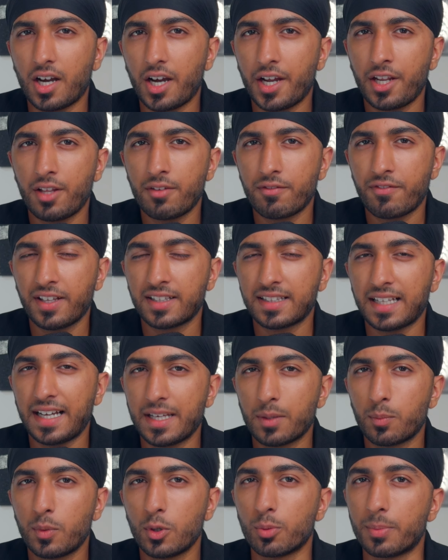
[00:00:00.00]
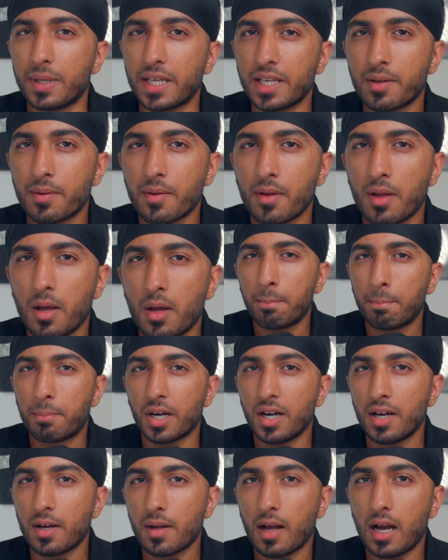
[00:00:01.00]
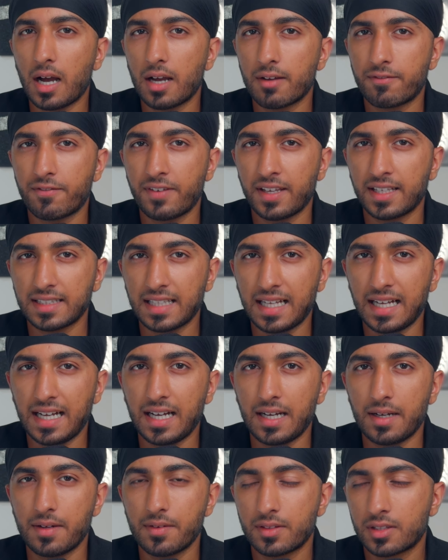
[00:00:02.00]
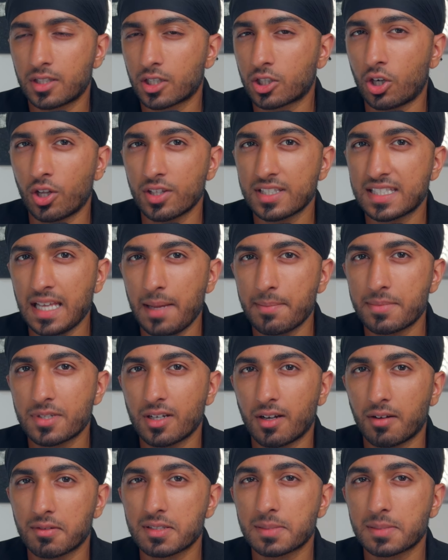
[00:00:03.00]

I don't think that it will be, but I think that the concept of